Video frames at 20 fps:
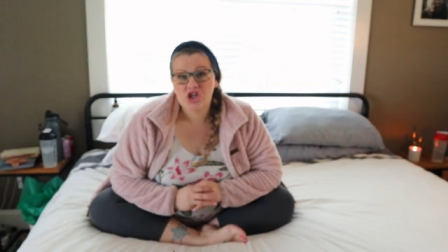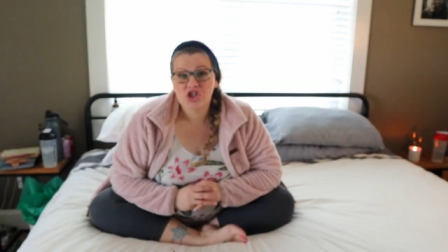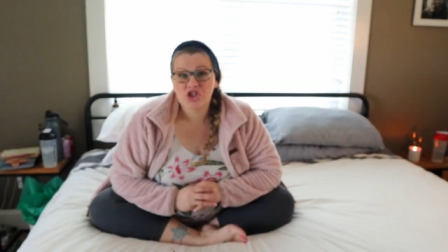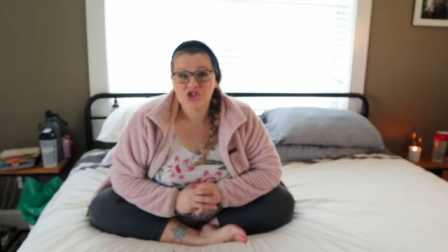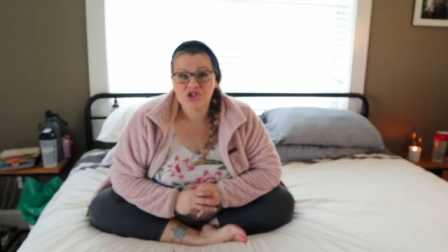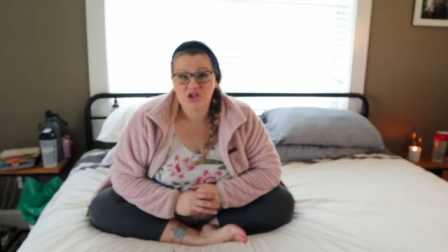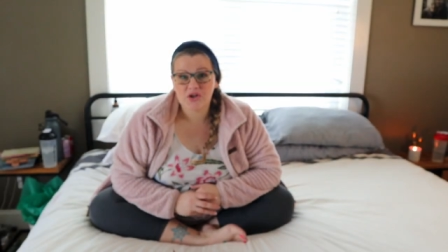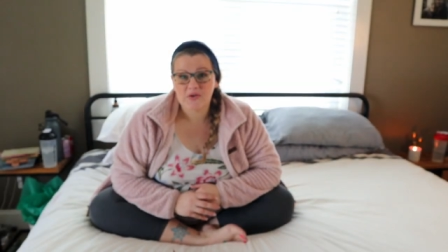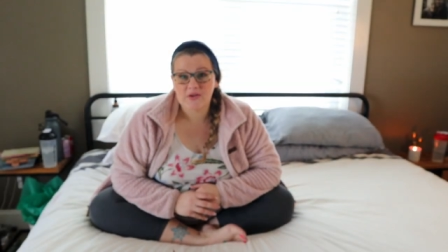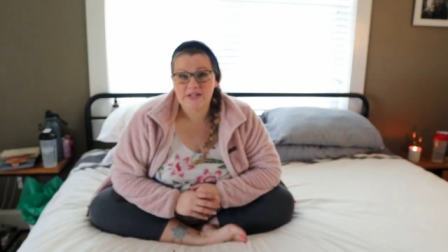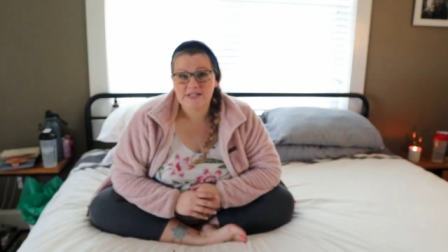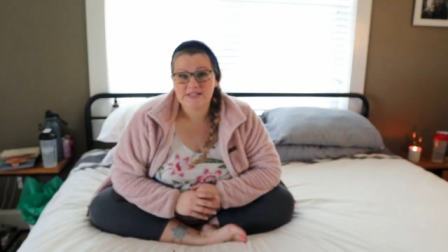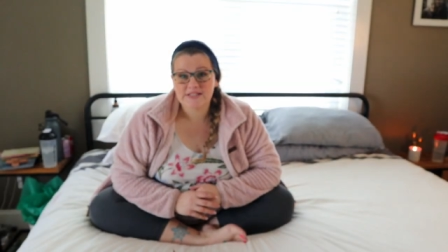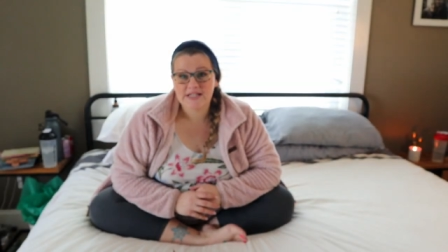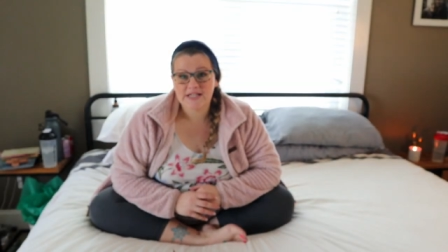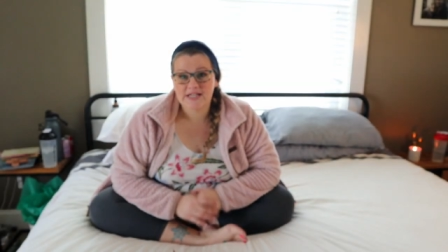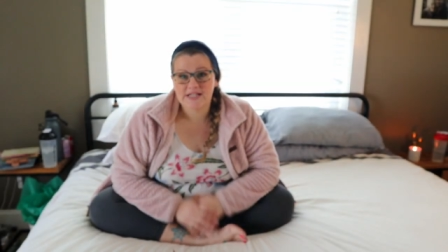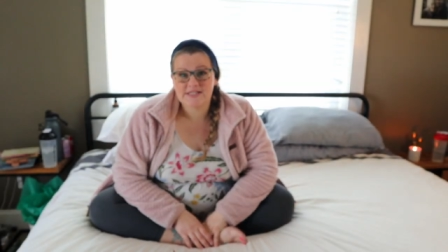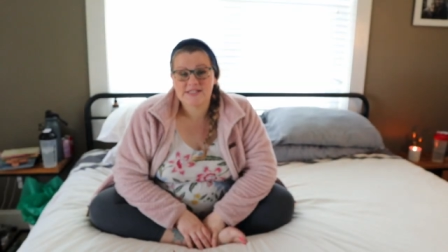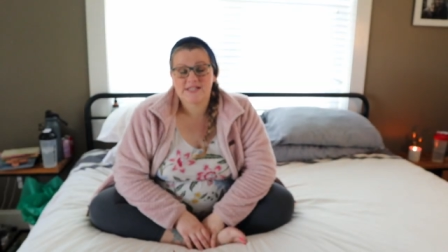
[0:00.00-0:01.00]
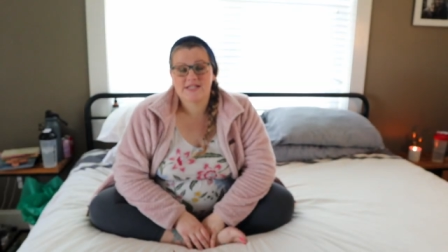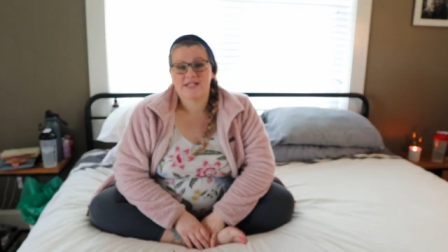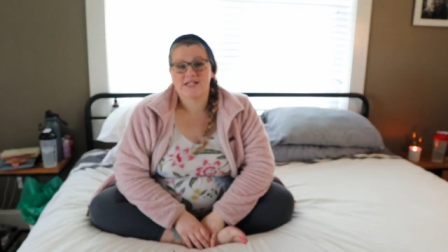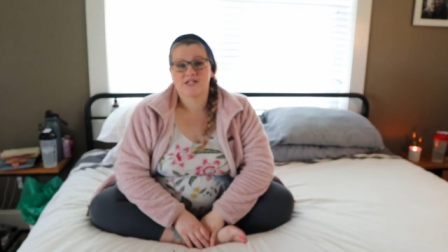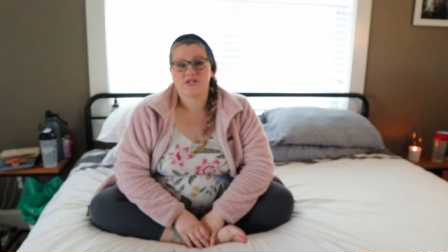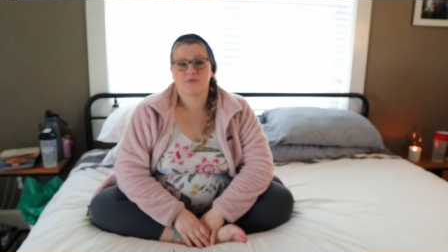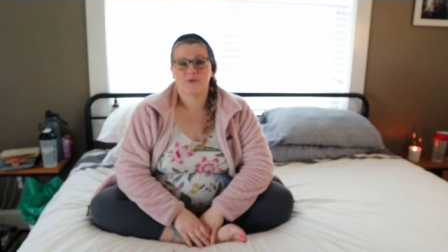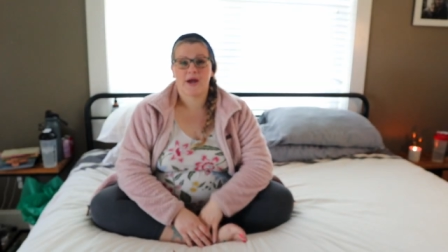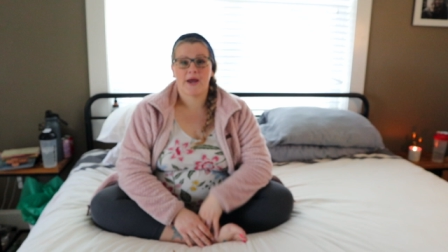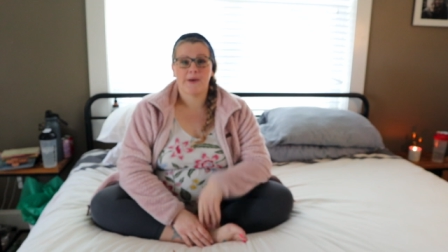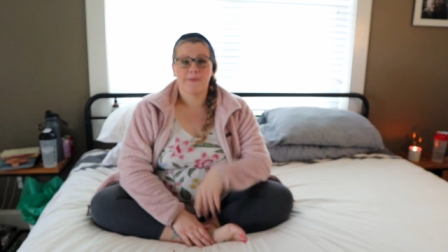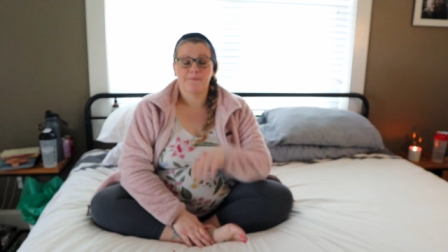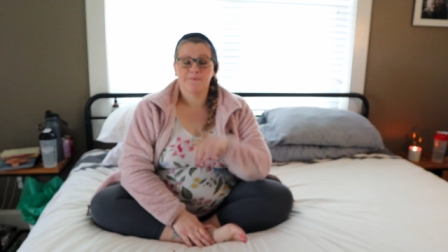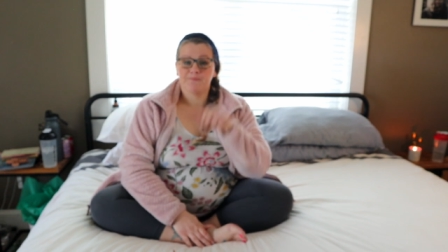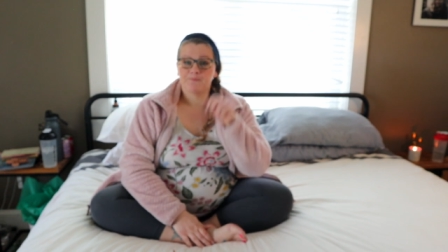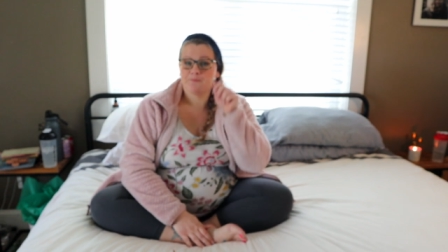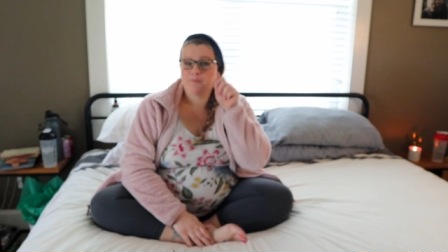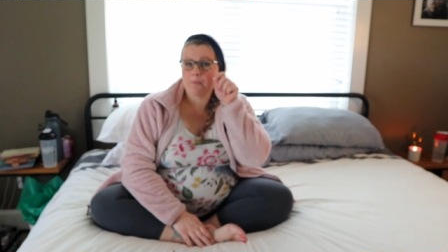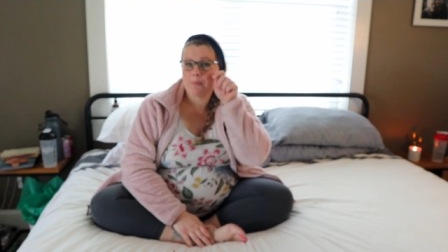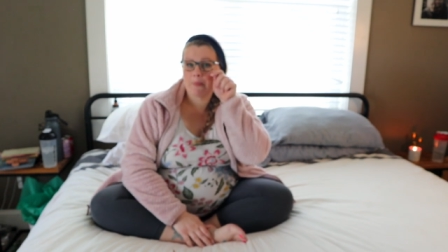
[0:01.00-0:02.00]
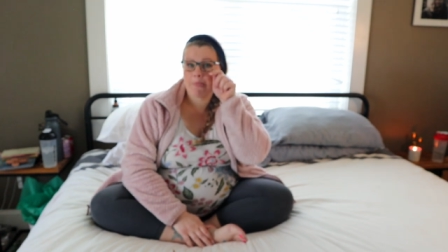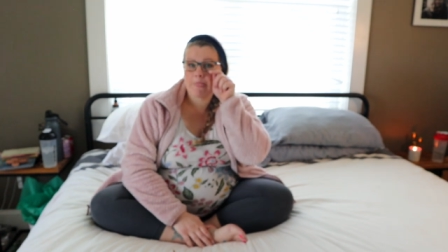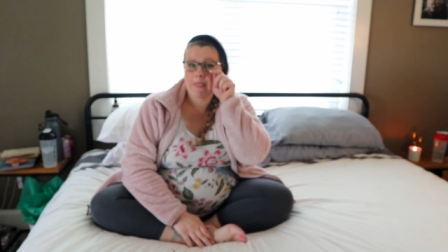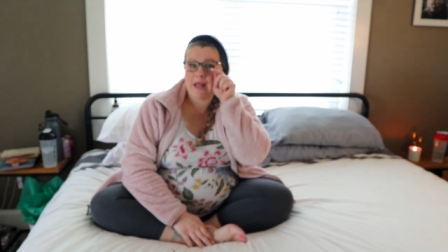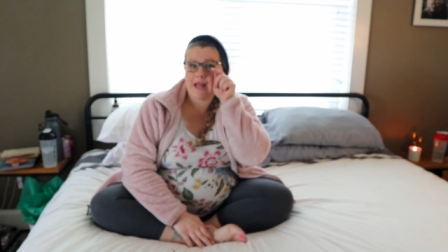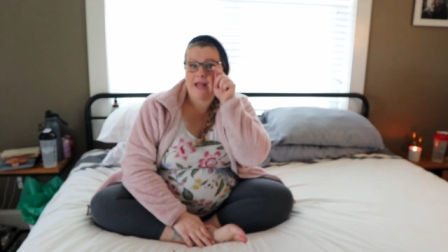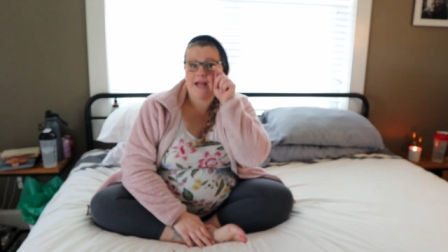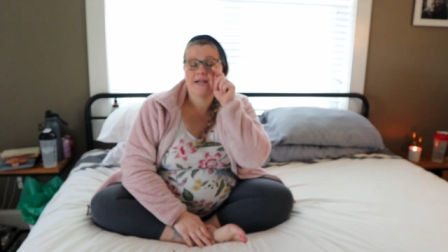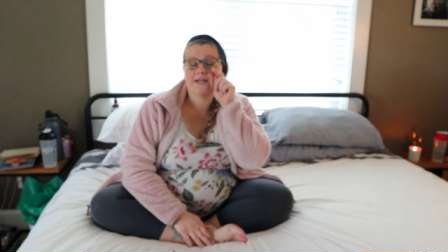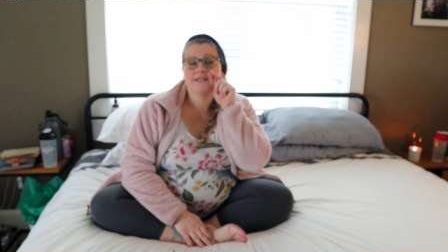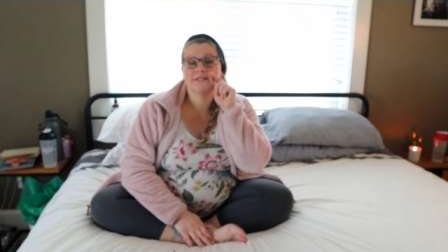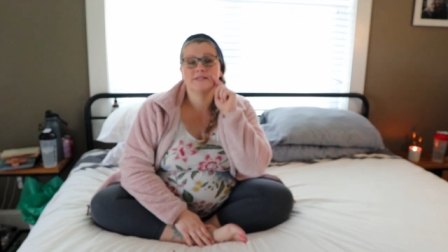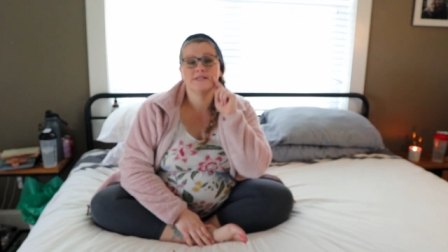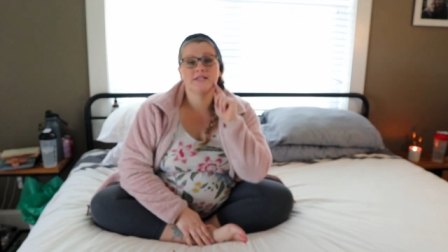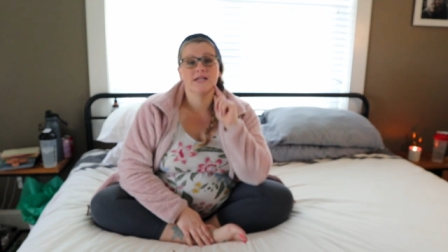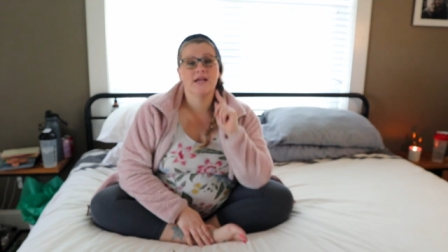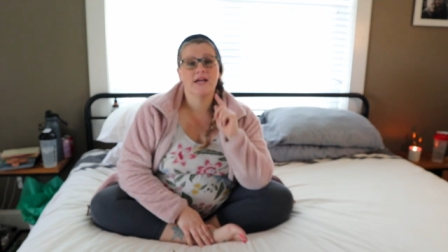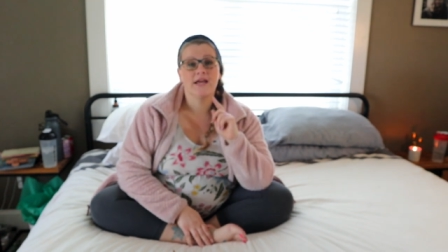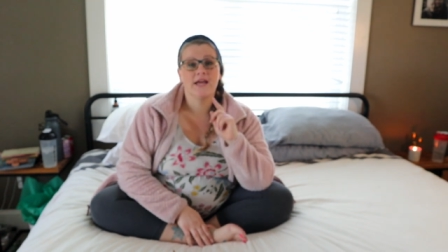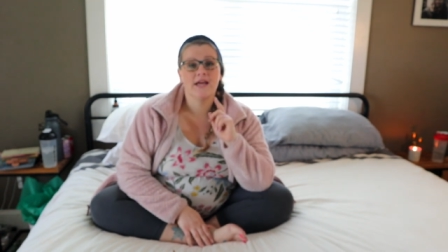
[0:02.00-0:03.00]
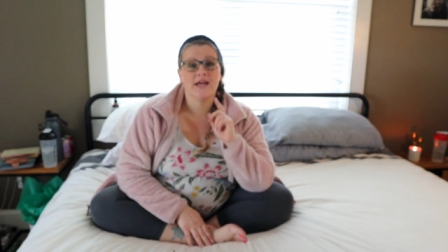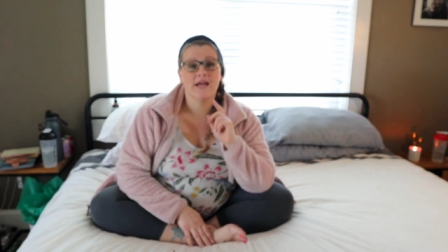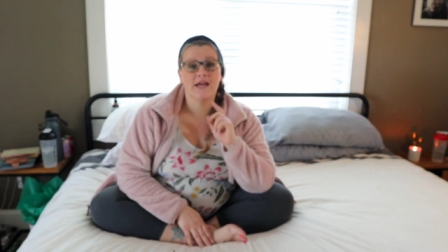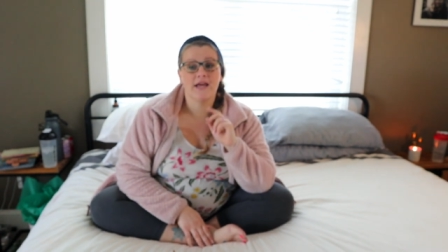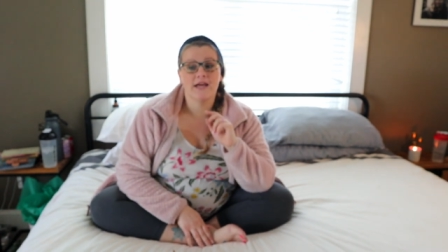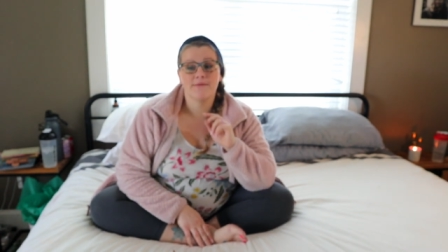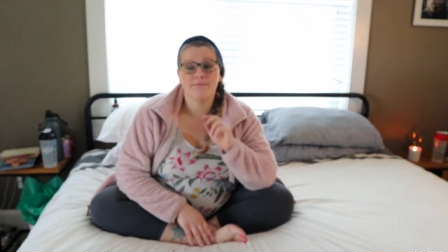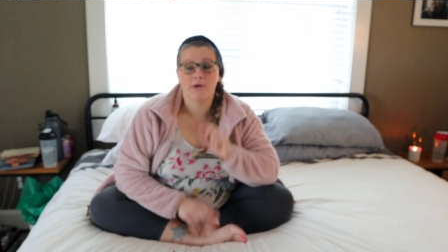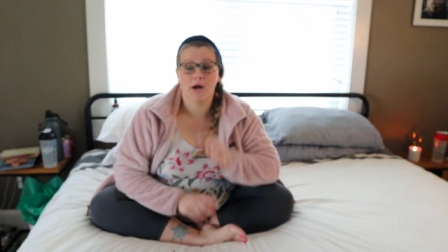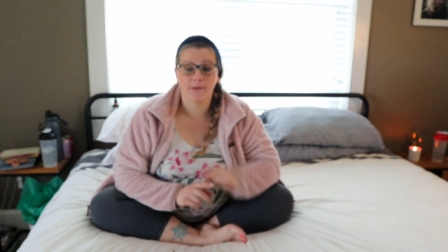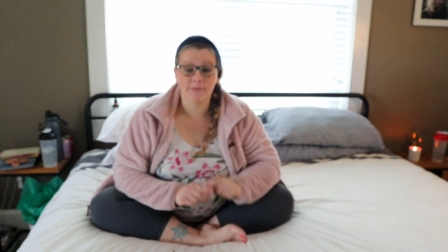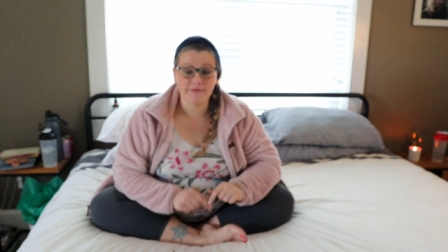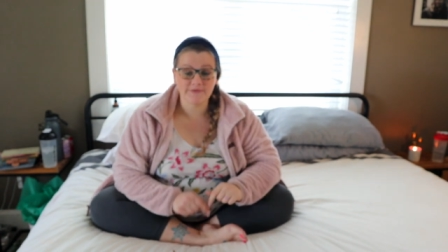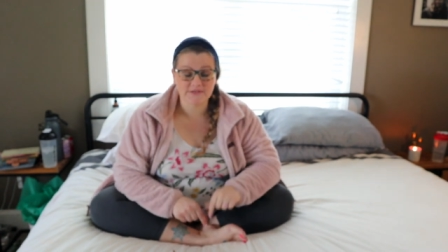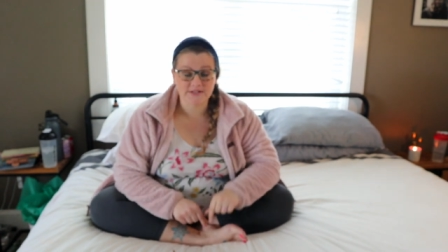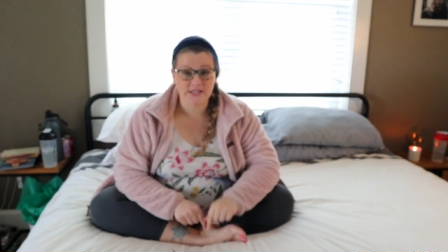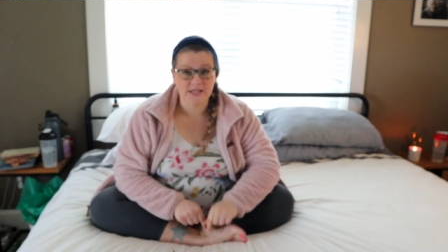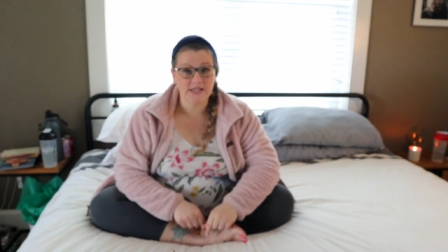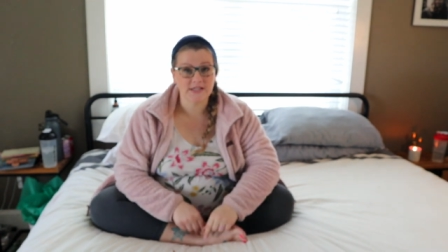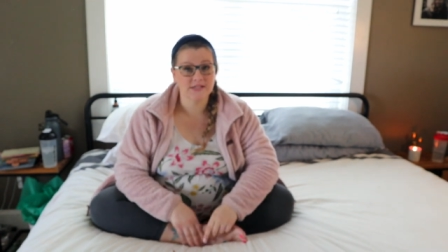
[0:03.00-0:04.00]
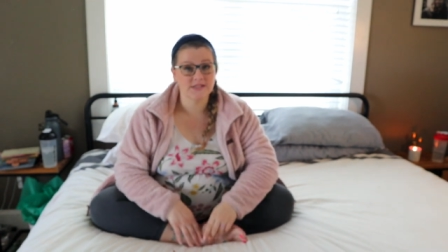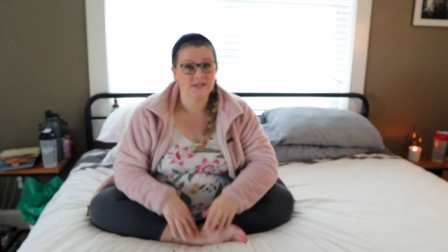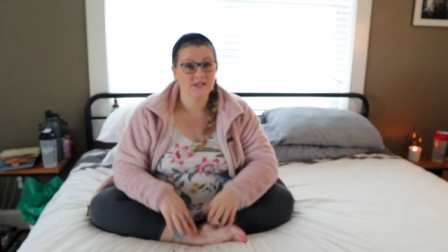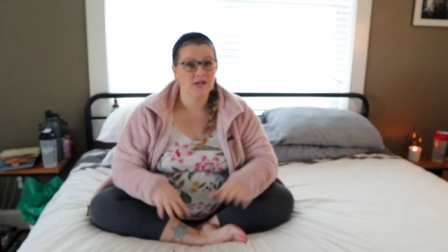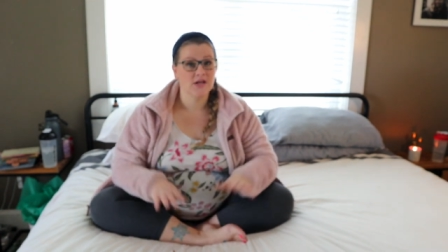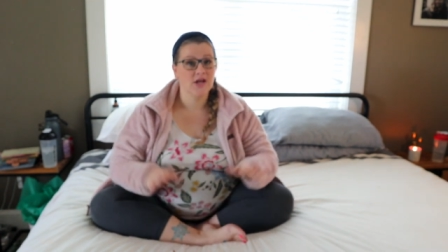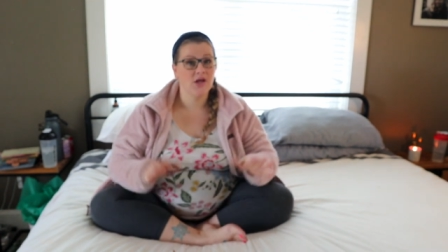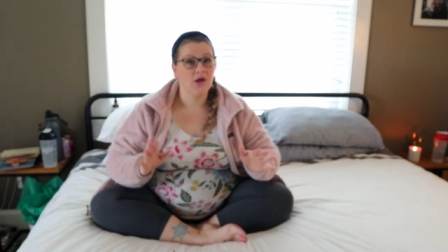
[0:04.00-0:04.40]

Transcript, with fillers: so let's get into this, right? As a mom of 6,